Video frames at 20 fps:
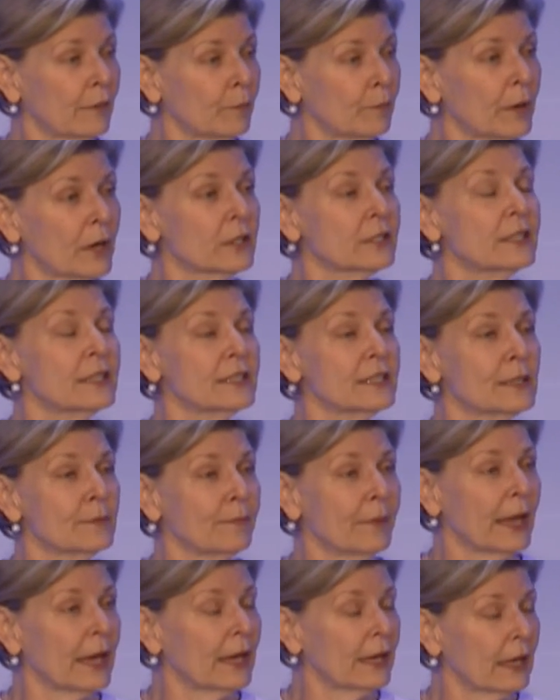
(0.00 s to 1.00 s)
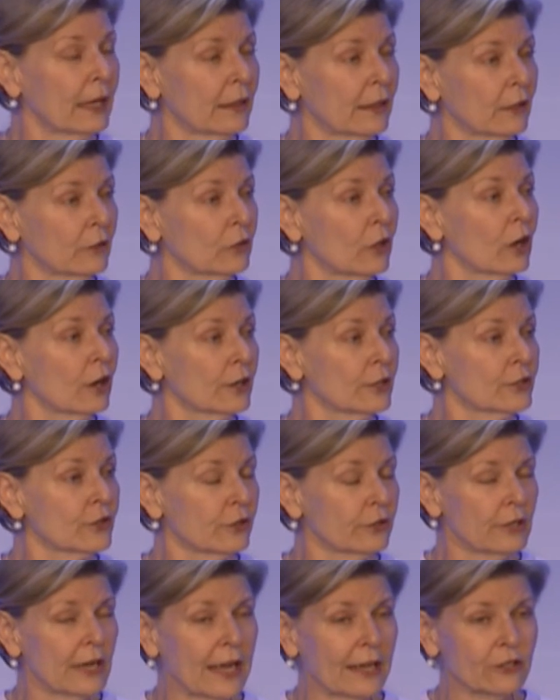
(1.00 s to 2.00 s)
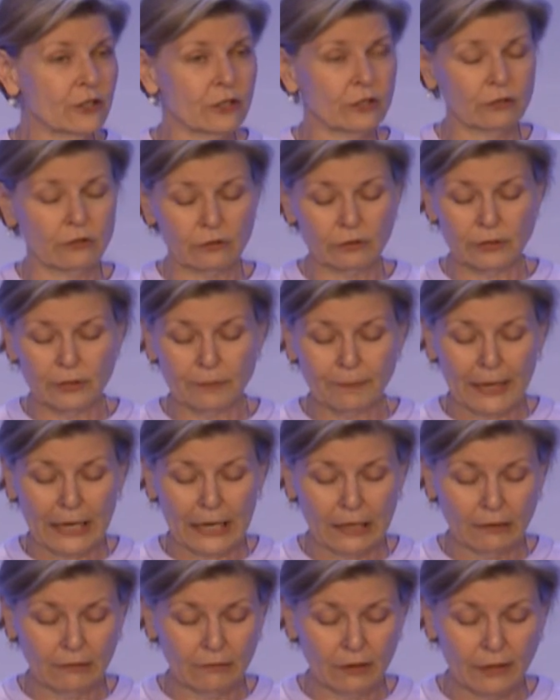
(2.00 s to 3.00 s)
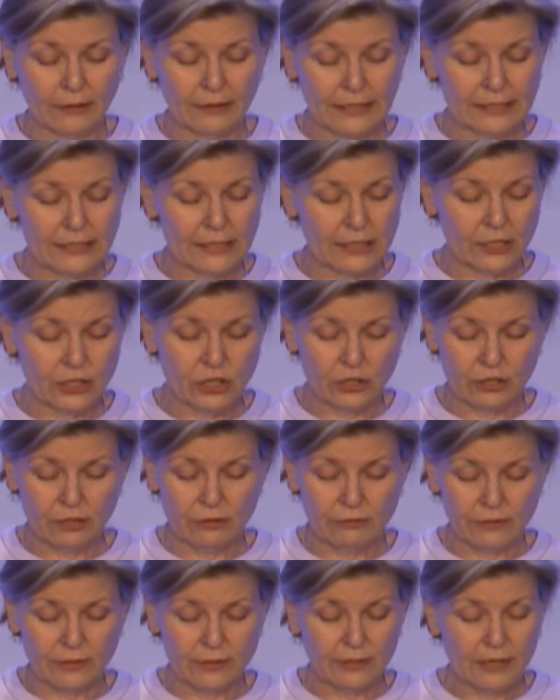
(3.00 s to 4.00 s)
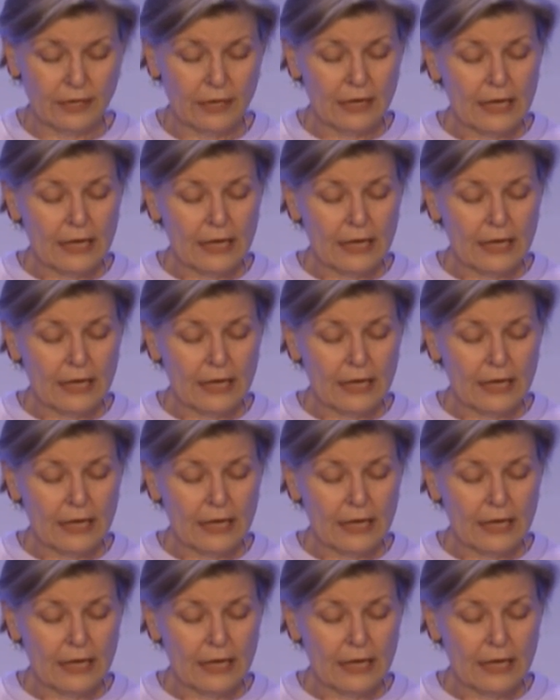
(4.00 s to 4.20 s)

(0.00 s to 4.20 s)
participate in the larger national debate on these issues.